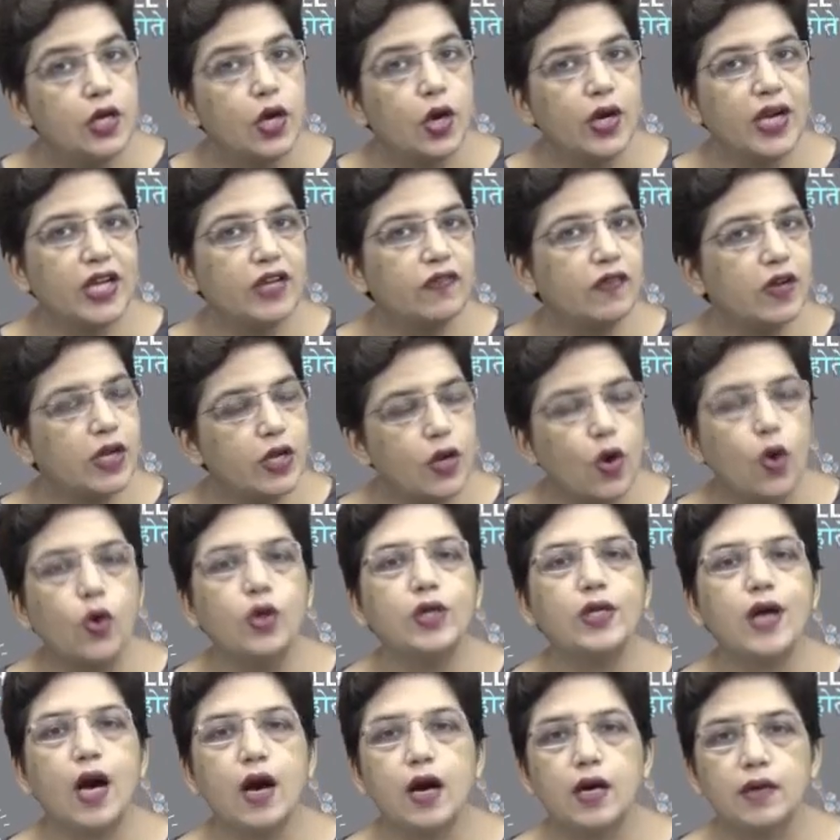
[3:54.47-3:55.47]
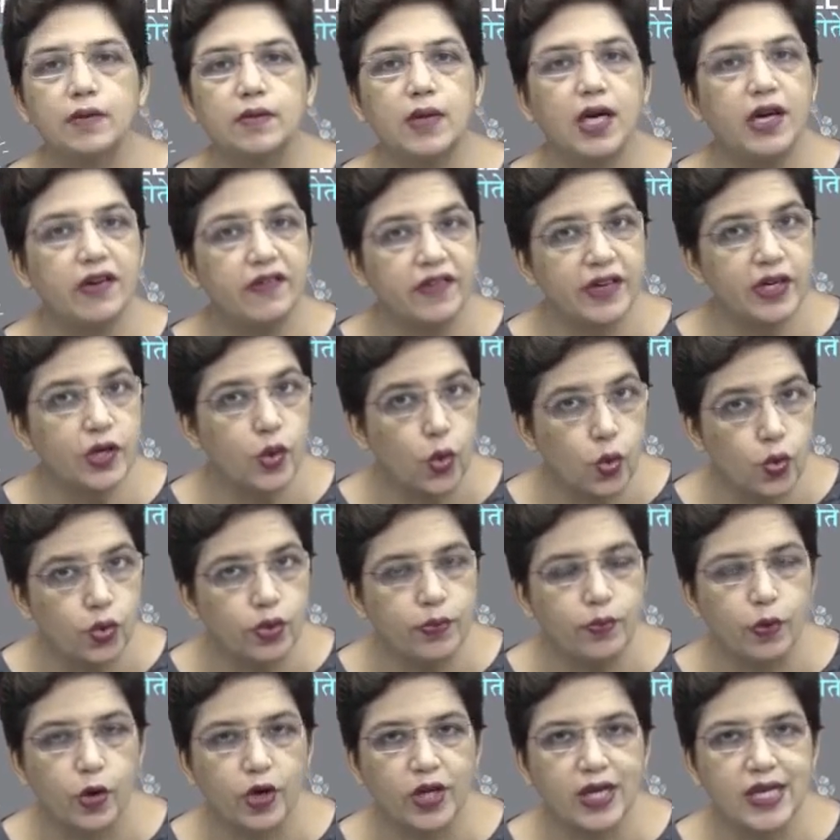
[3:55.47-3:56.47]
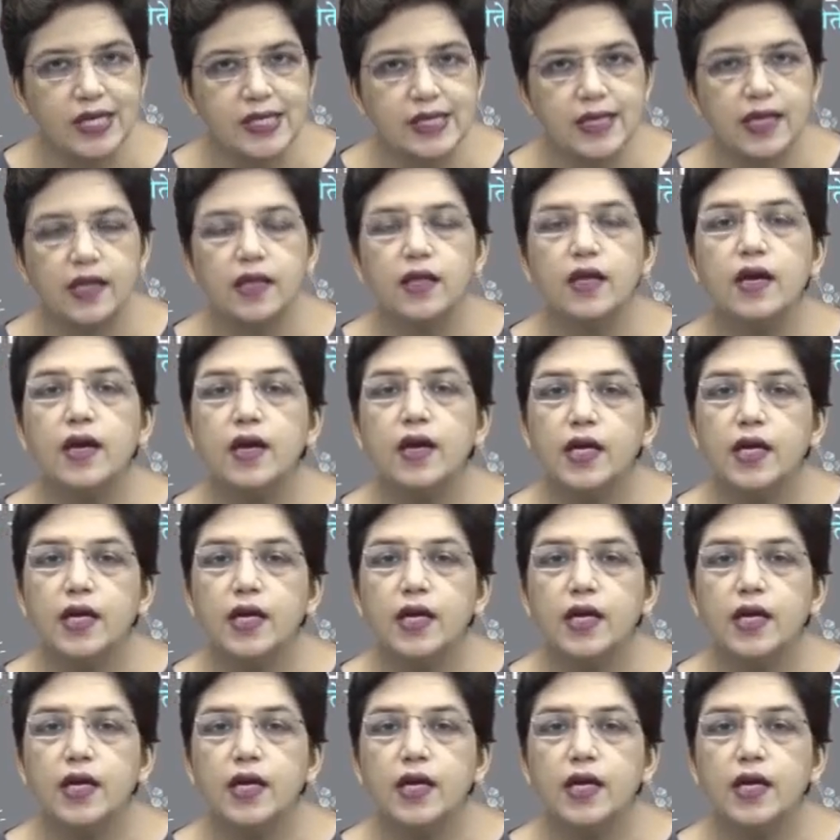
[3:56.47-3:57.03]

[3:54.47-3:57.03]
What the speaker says: It will not harm our own body cell.